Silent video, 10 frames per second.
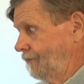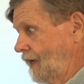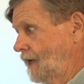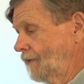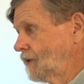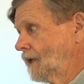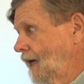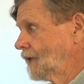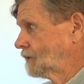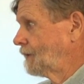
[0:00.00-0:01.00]
I'd have to
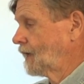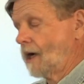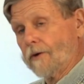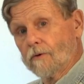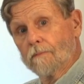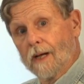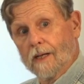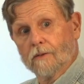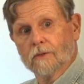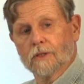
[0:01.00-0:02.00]
guess, but 100
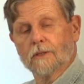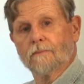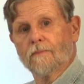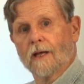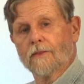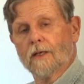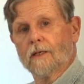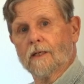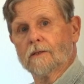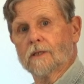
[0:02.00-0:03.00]
pounds, I
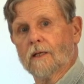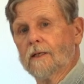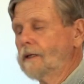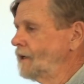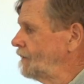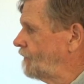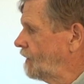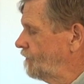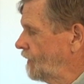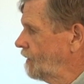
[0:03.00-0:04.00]
think, easily,
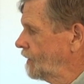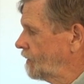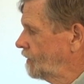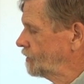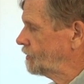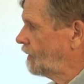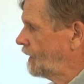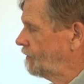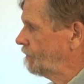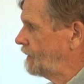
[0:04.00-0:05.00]
fairly close to
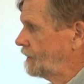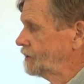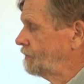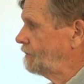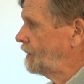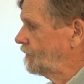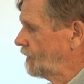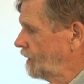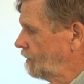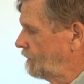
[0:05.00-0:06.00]
100 pounds, maybe even
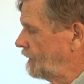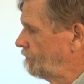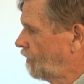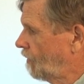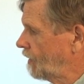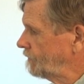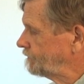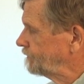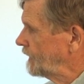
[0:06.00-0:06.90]
a little bit more.